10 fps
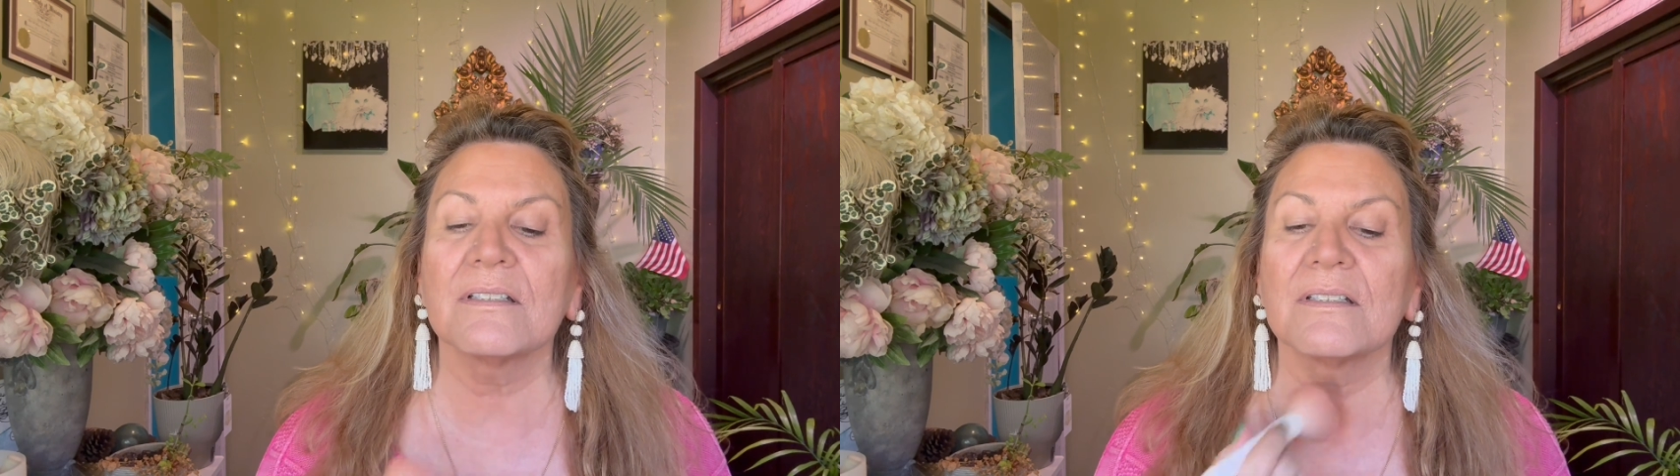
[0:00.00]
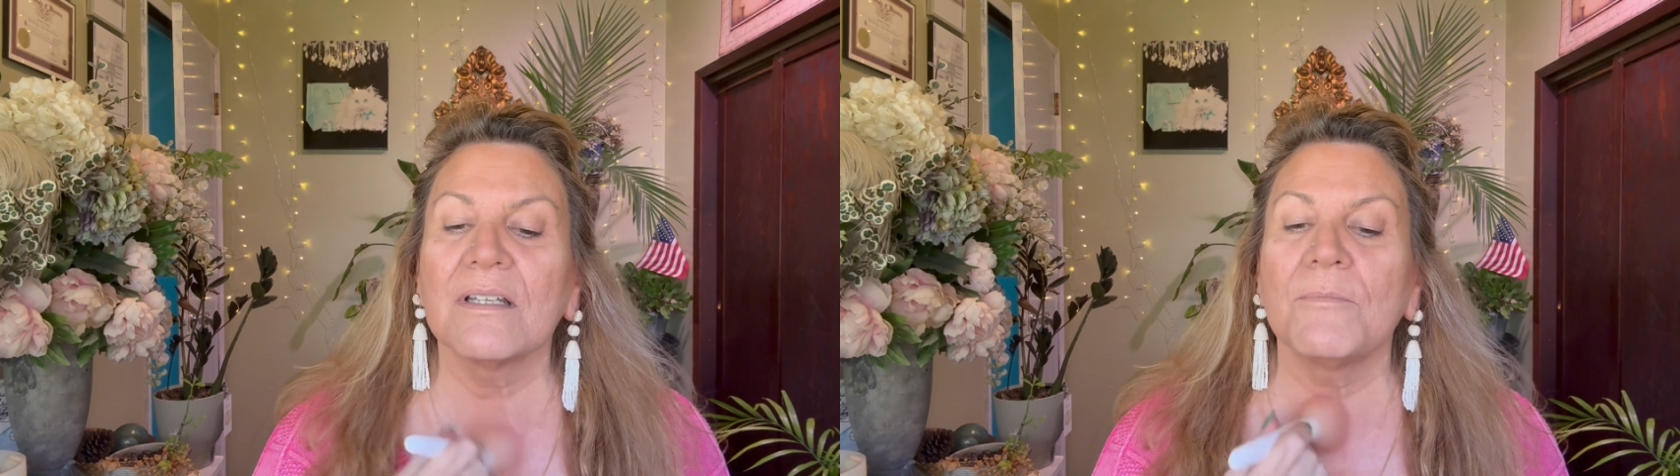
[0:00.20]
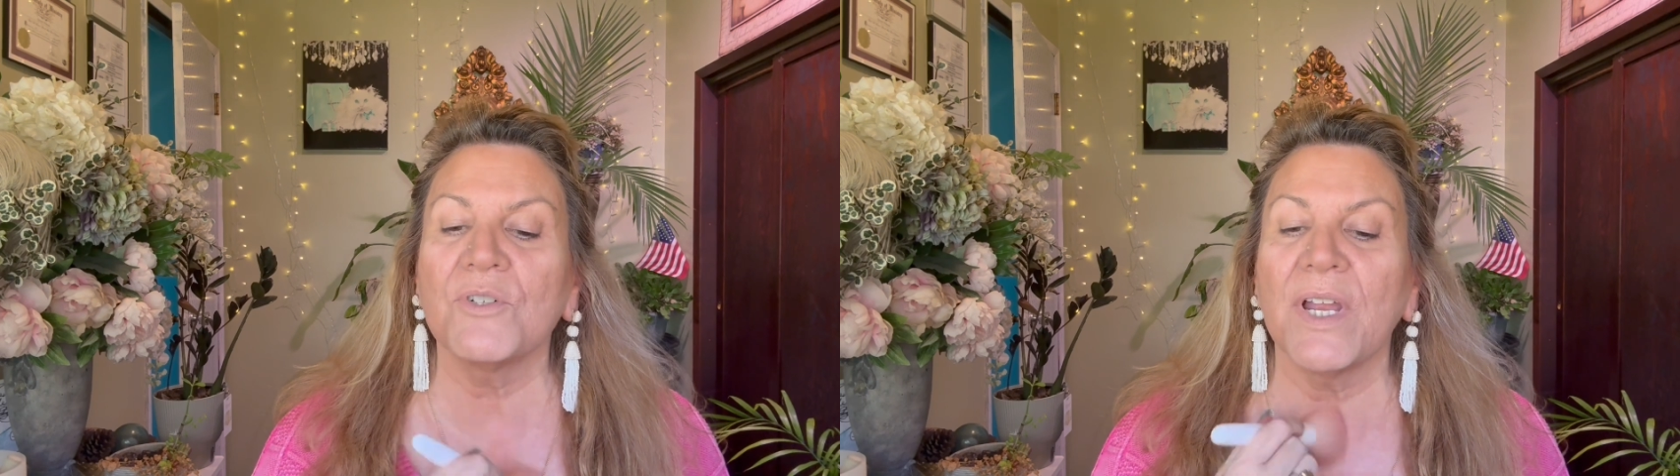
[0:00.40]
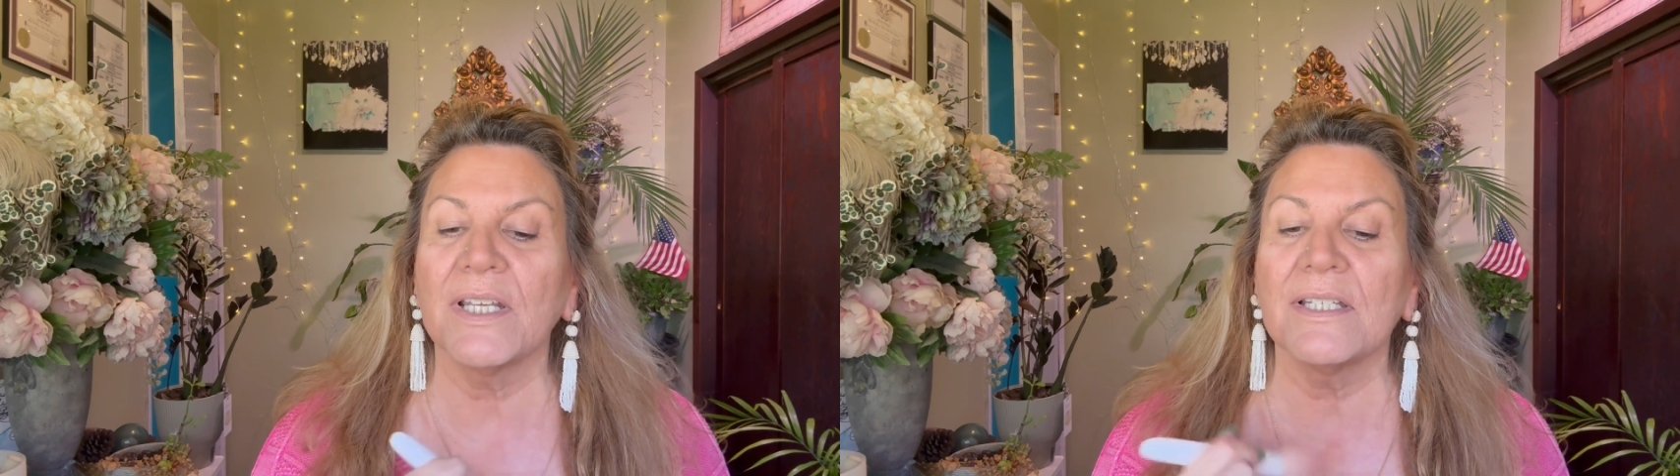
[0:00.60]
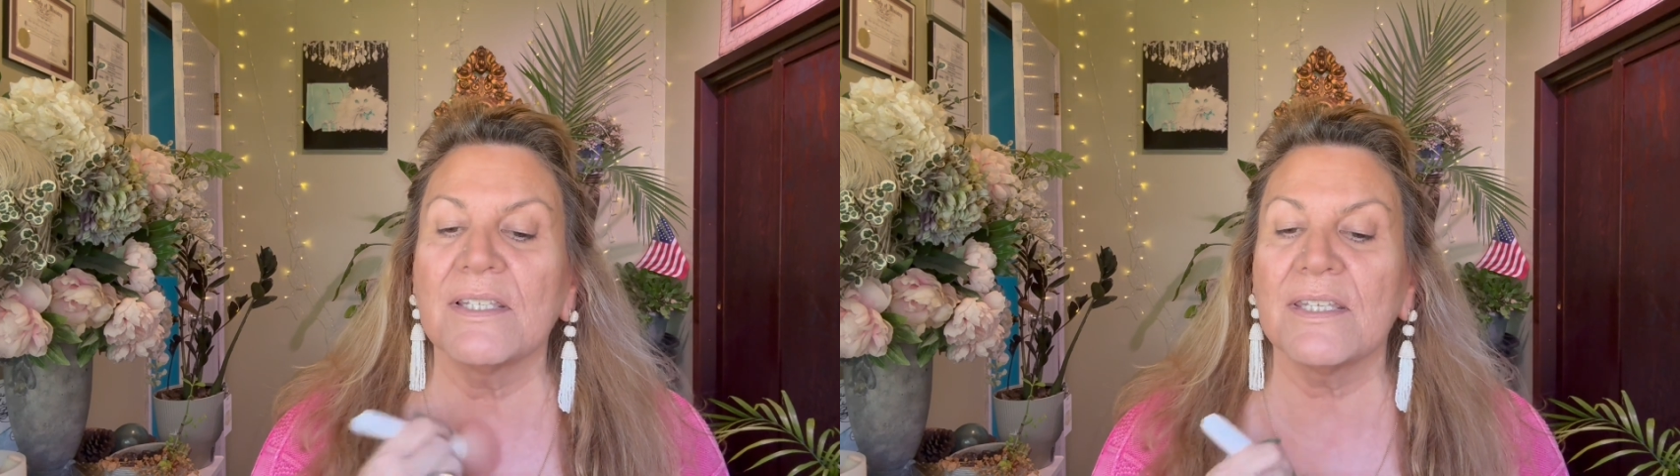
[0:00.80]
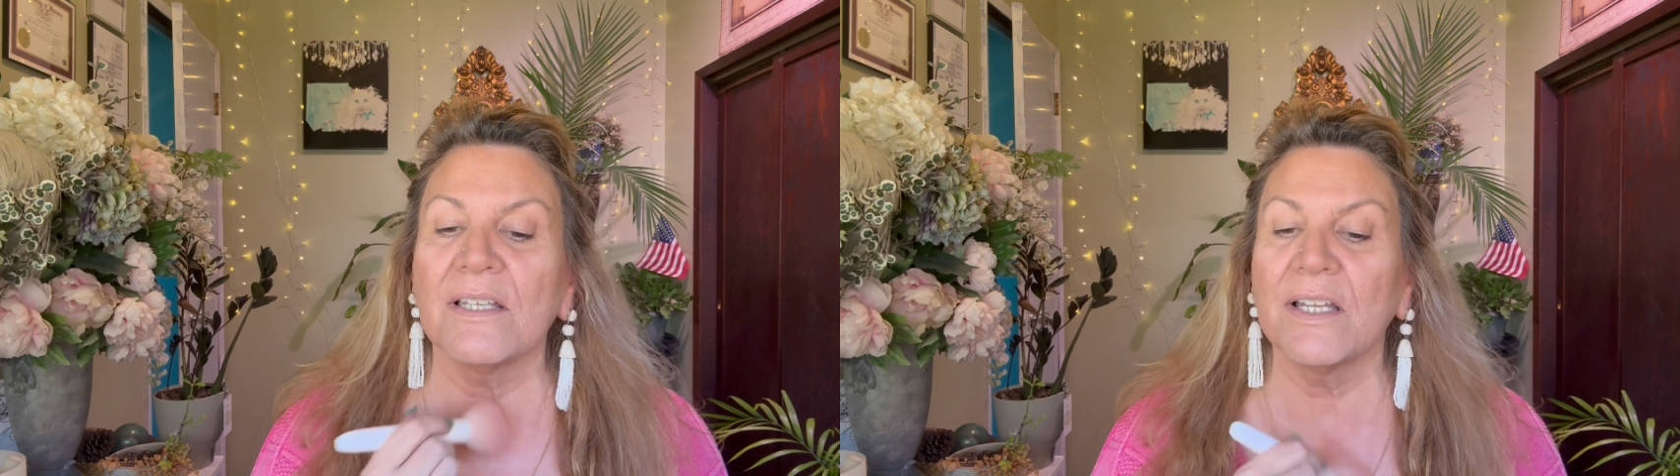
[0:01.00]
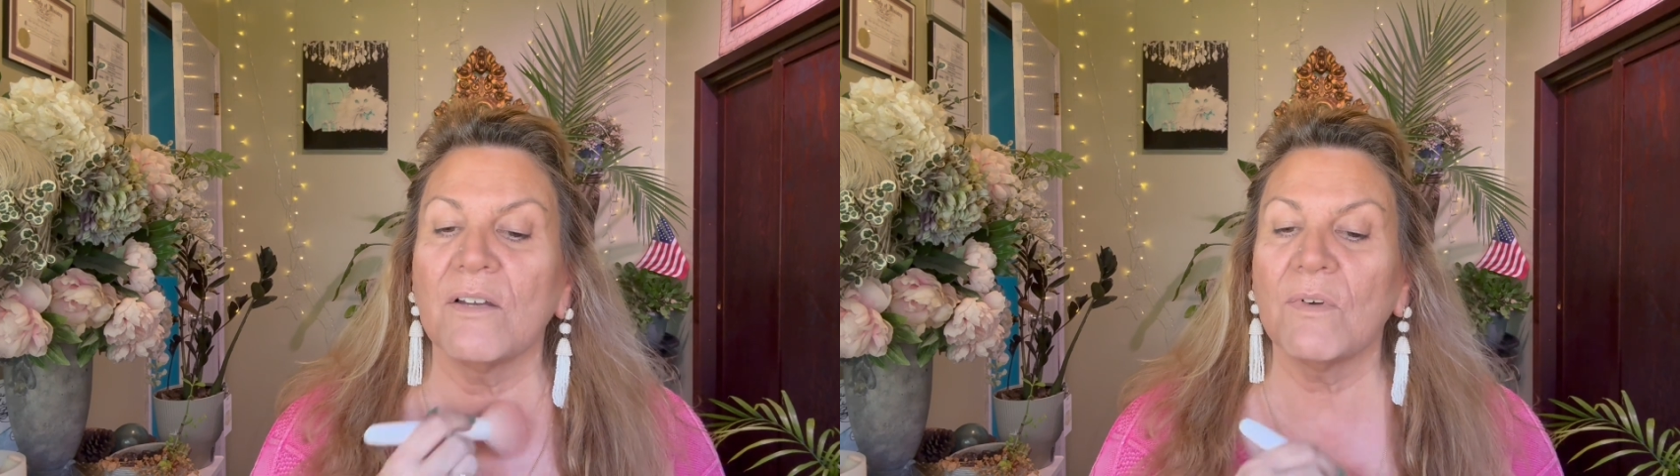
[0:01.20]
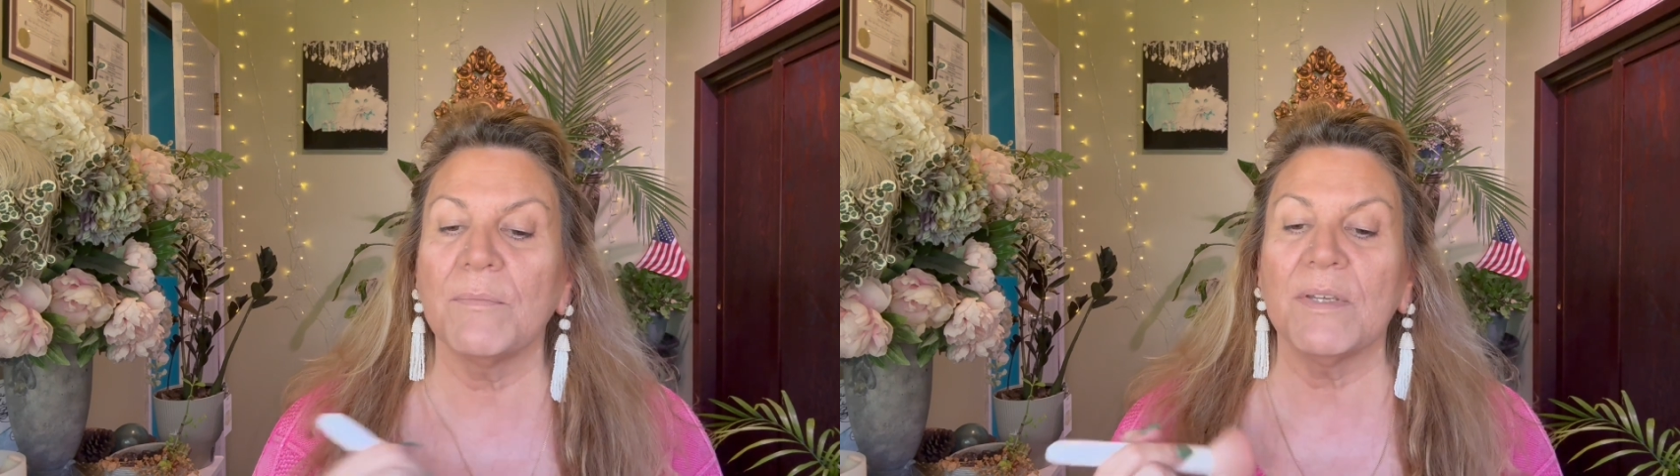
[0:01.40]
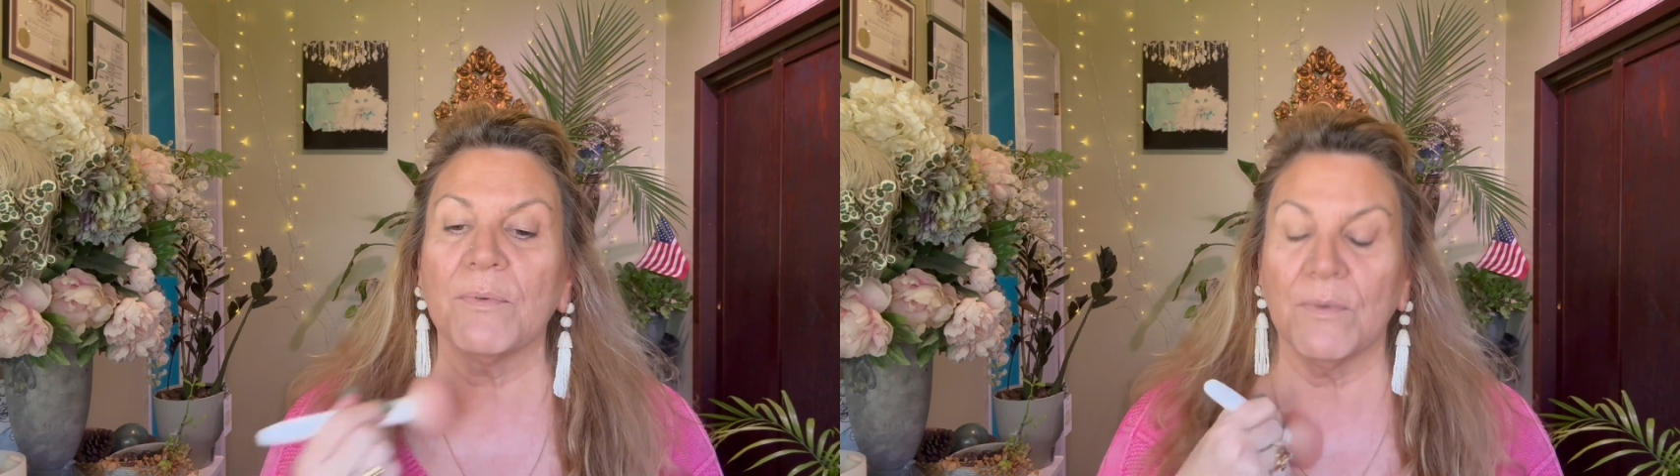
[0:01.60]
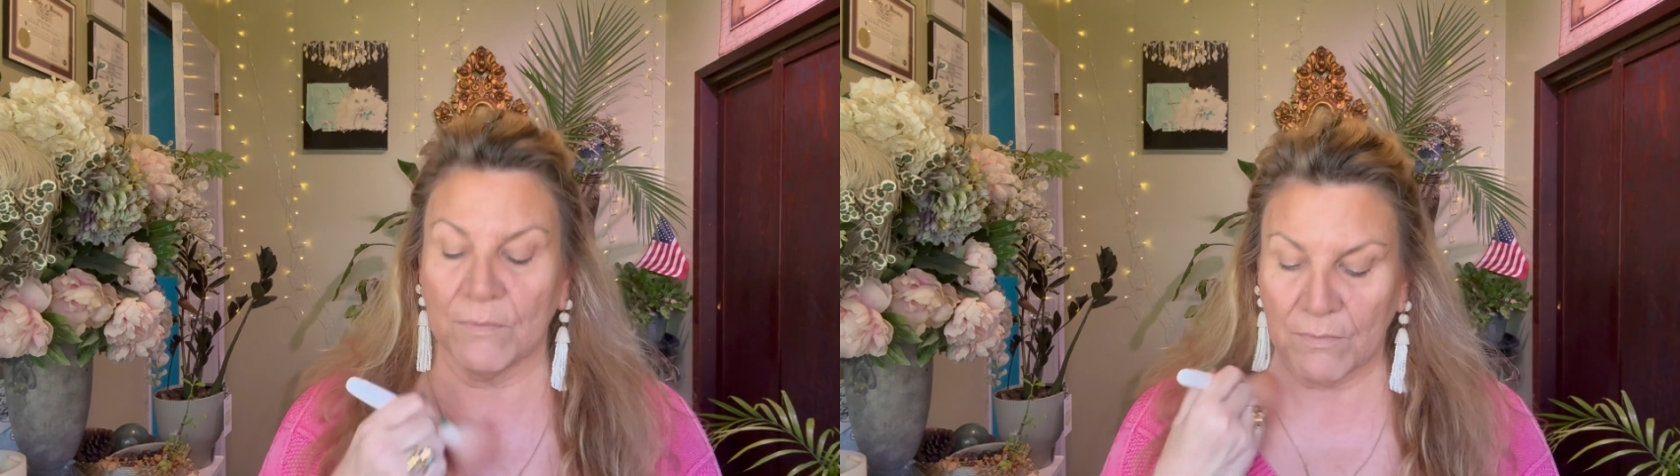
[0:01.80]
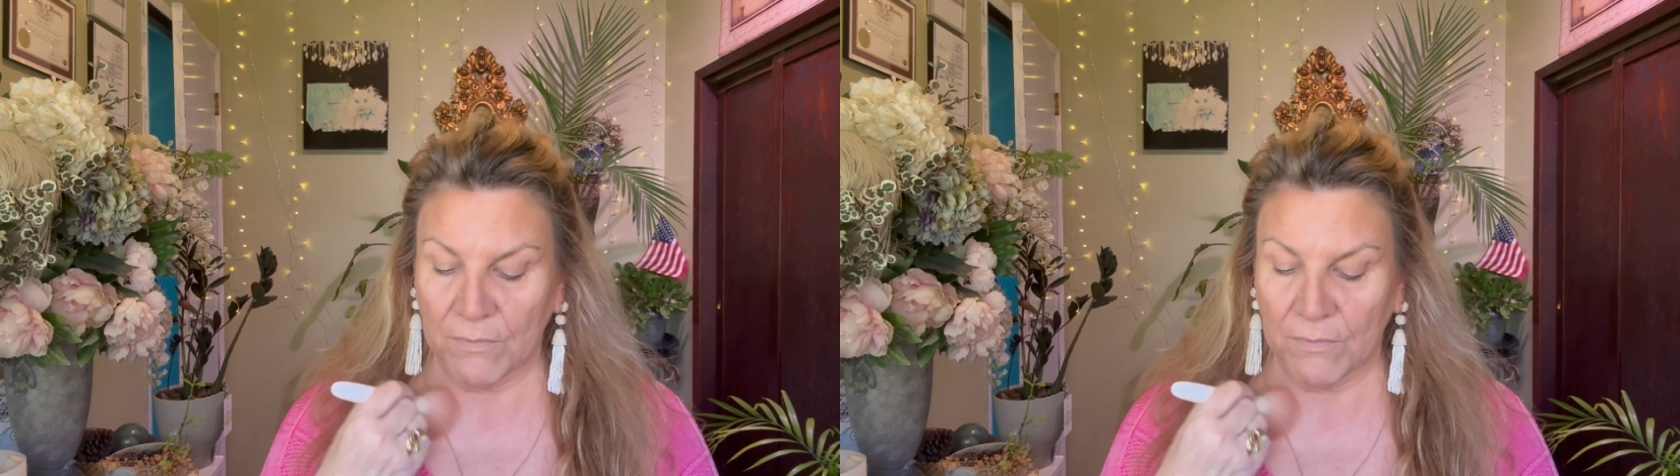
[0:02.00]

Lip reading: I'm trying to conceal. I don't want people